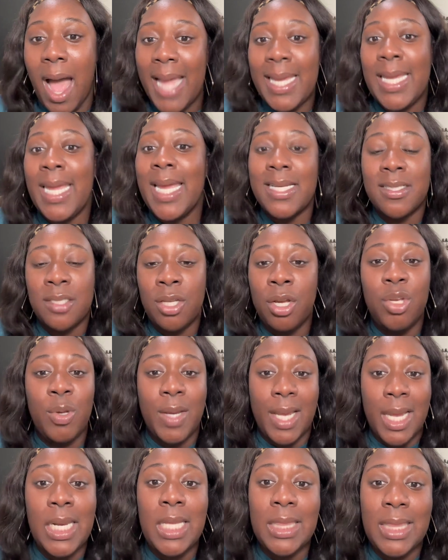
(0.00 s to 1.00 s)
I can't tell
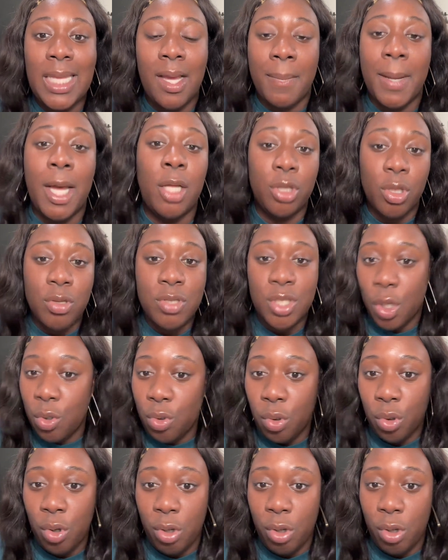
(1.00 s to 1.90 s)
you anything about those local